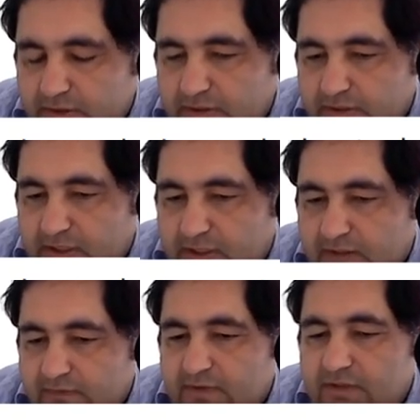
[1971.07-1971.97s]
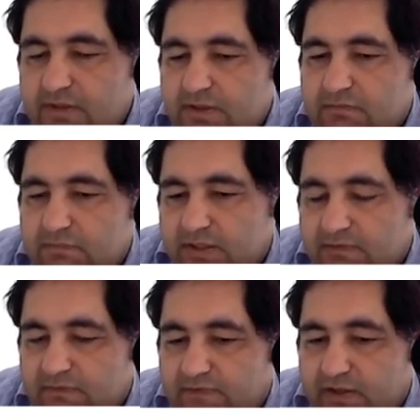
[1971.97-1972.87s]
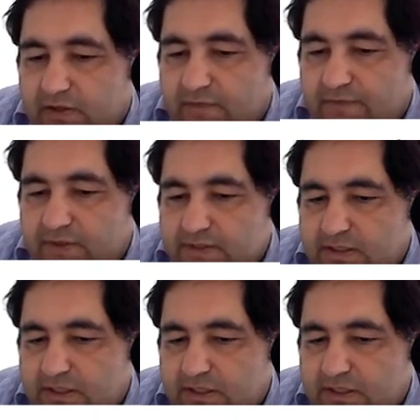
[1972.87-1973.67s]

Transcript: Okay, well, obviously